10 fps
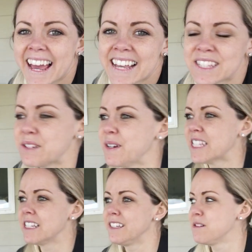guys, so
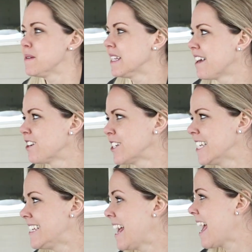it's a little bit later
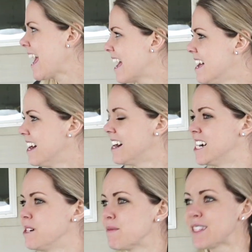today.
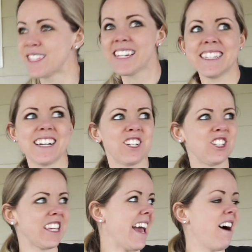The sun is
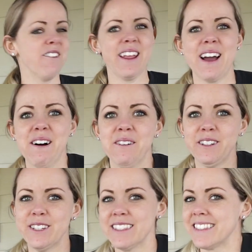actually out now,
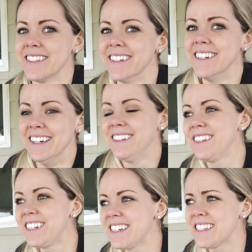which is a
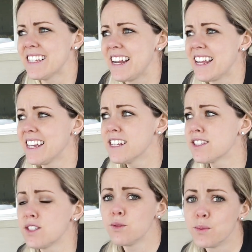little exciting. It is
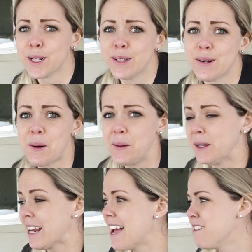still really cold
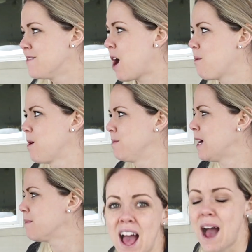and I have not warmed
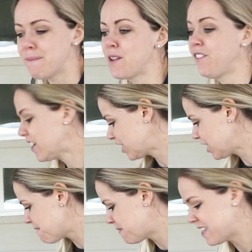up. I'm gonna finish
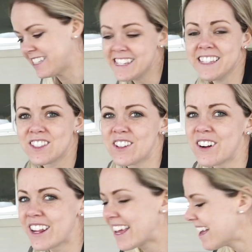up the seed
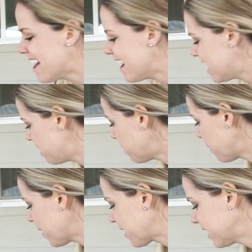starting.
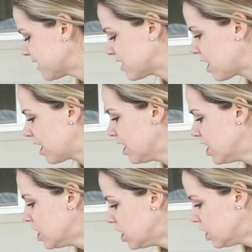We are gonna start
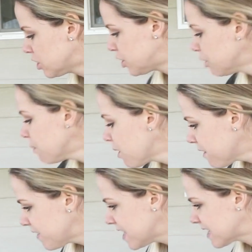2 more
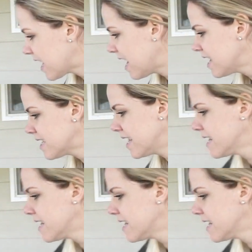of these guys.